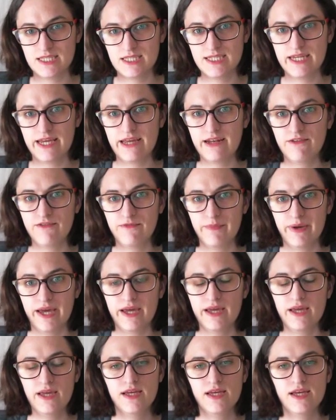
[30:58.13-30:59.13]
the end of
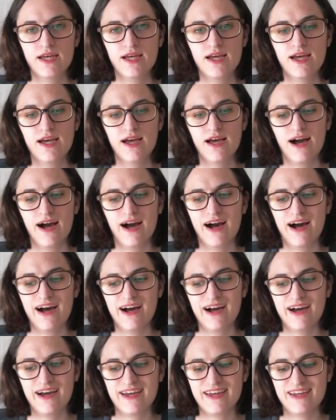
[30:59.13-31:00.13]
May,
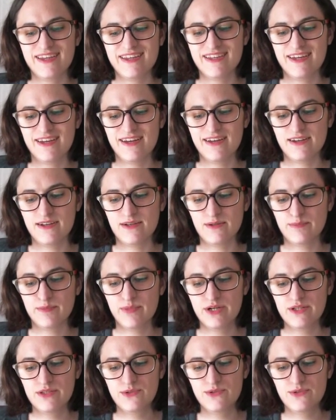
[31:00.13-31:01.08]
I bought 2